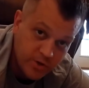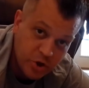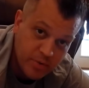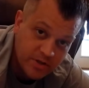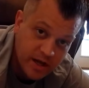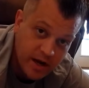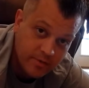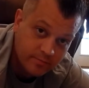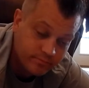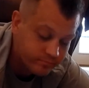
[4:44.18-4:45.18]
super
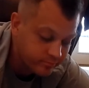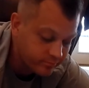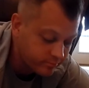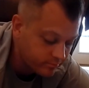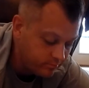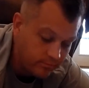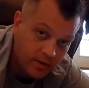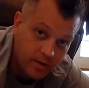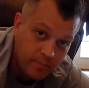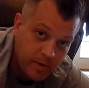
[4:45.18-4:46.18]
excited.
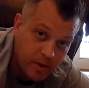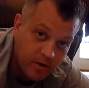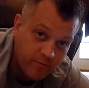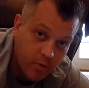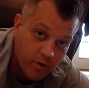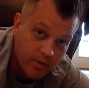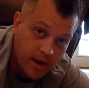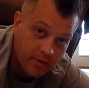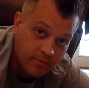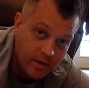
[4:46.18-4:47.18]
Be looking forward to
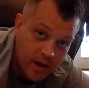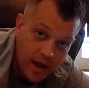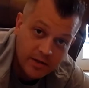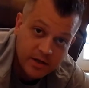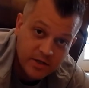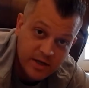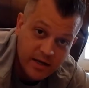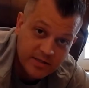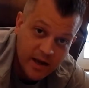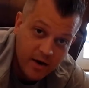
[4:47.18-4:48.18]
that. I'll talk to you
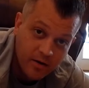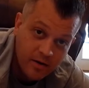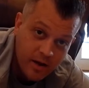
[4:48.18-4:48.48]
guys later.